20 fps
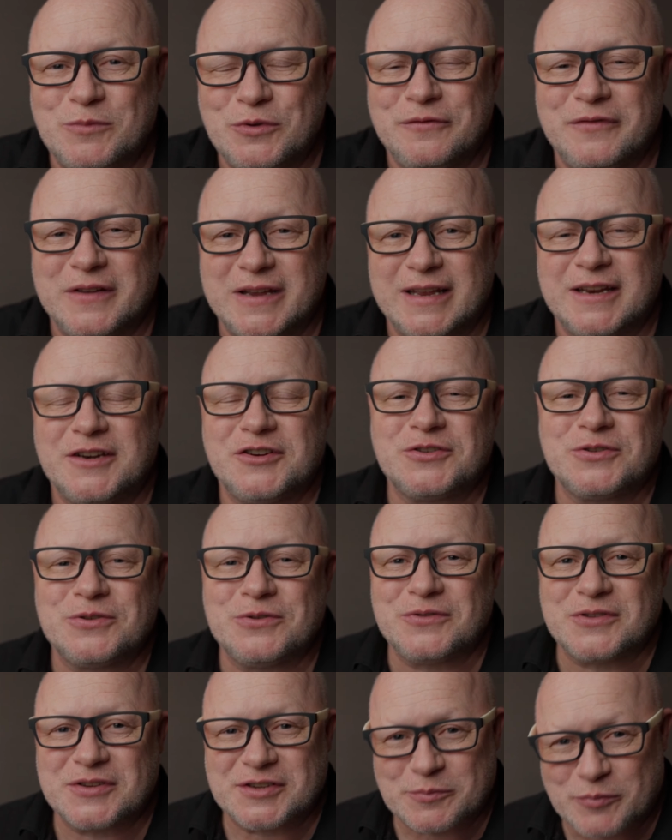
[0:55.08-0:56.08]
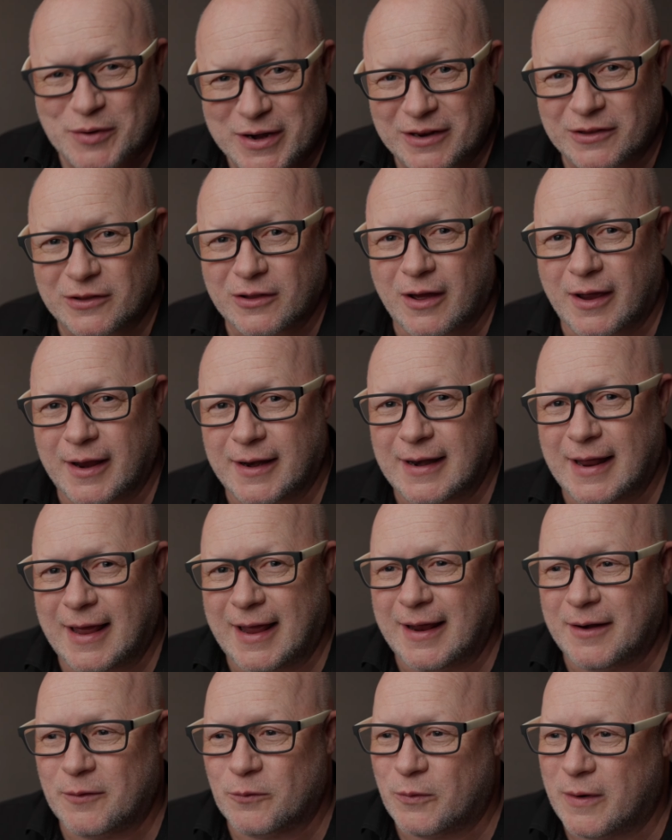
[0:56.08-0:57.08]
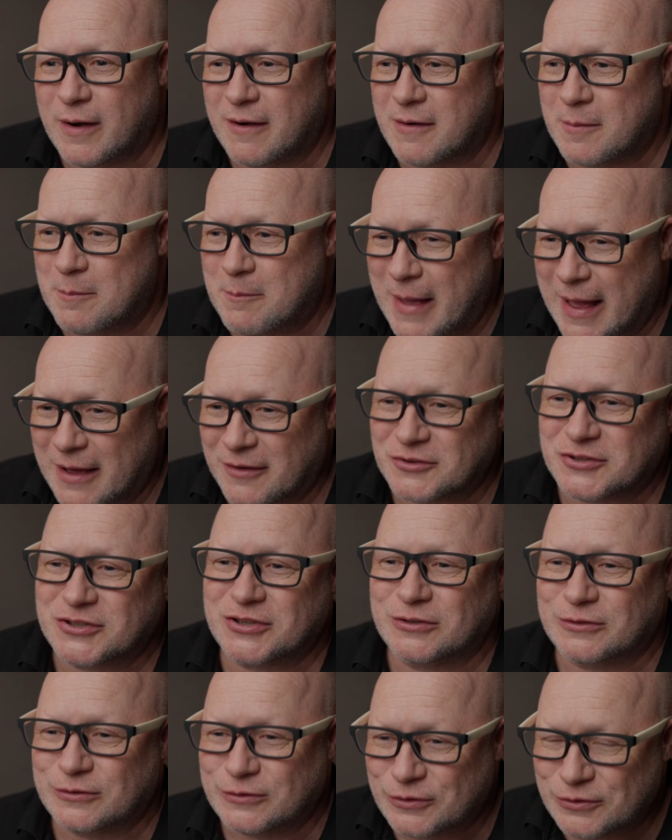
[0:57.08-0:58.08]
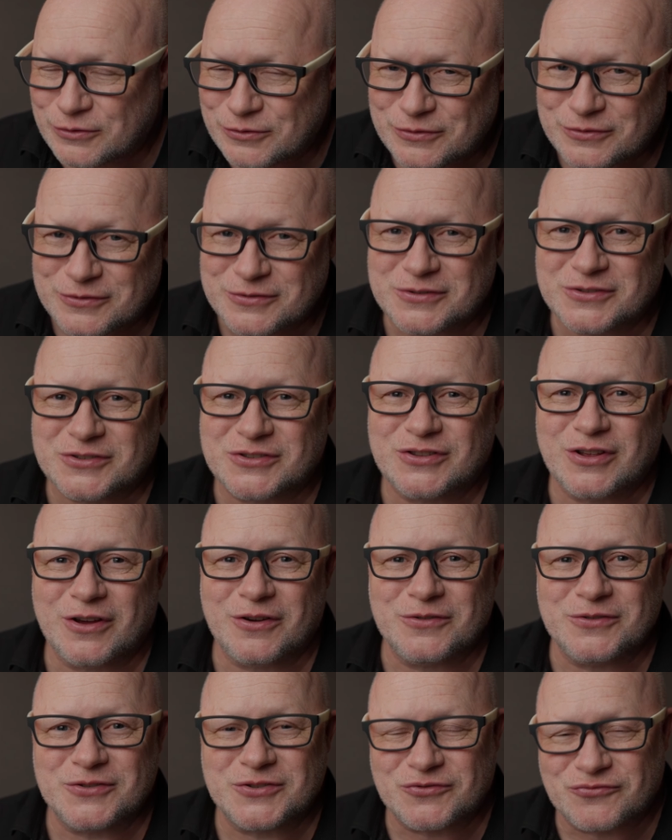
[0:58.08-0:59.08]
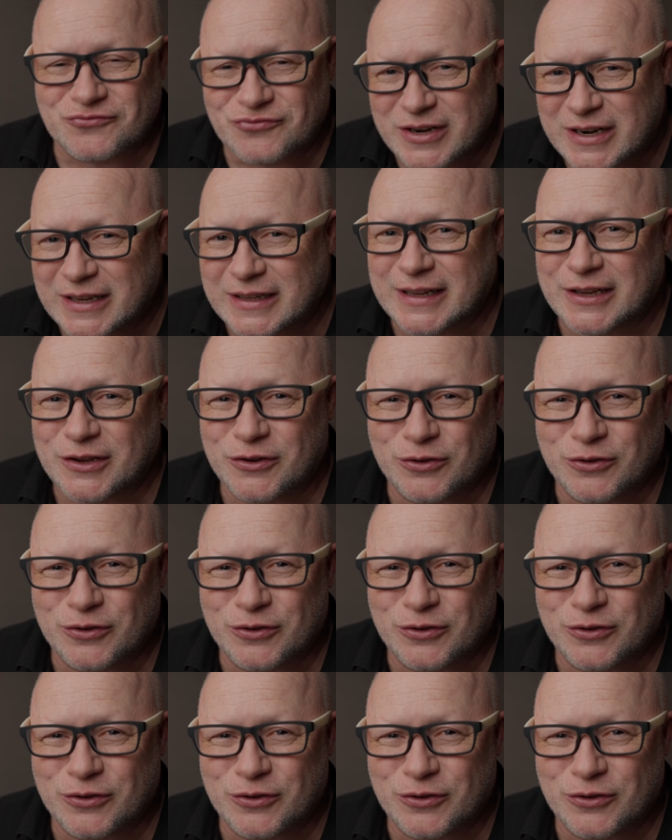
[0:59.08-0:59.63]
moving into the spring light, and we're about to lose those really